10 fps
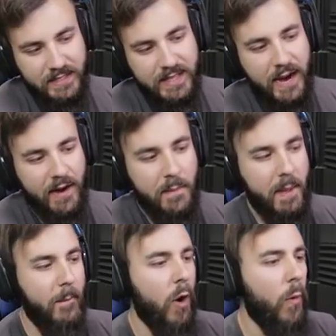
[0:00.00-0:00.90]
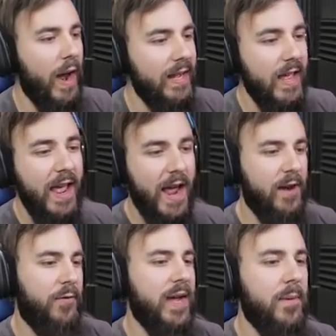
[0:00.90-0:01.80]
he can carry a bit more weight,
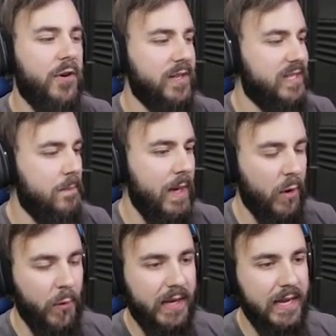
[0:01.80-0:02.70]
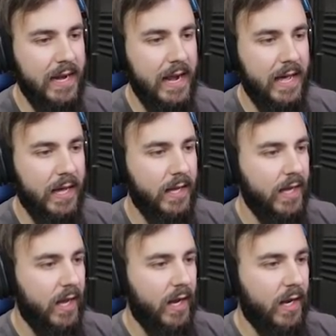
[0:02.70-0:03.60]
and if we come across some metal, we can, uh,
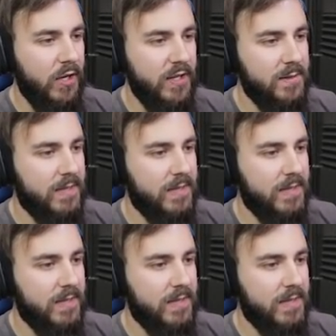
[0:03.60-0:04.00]
Use